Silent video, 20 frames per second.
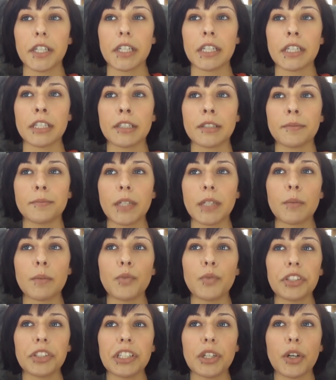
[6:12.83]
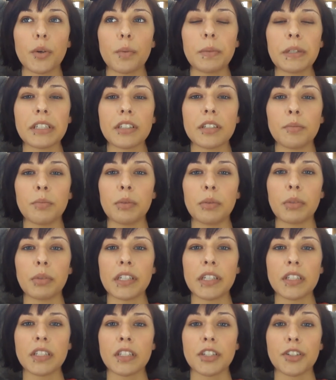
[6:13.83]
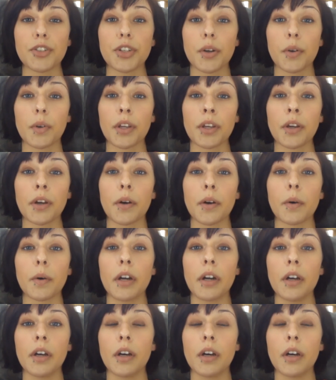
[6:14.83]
I'm really hoping to be placed near Tokyo,